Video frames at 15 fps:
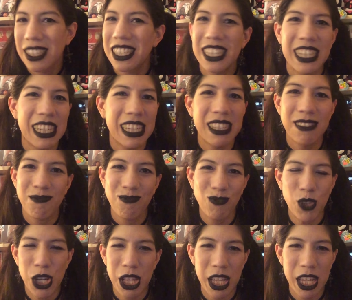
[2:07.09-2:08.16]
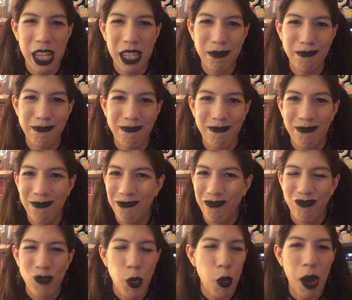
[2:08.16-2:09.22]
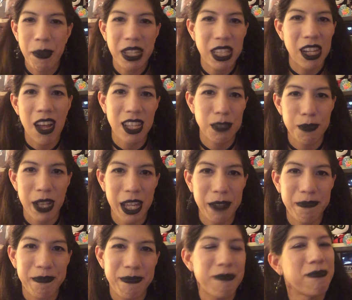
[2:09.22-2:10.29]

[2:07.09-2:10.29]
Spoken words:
didn't really want me to cosplay.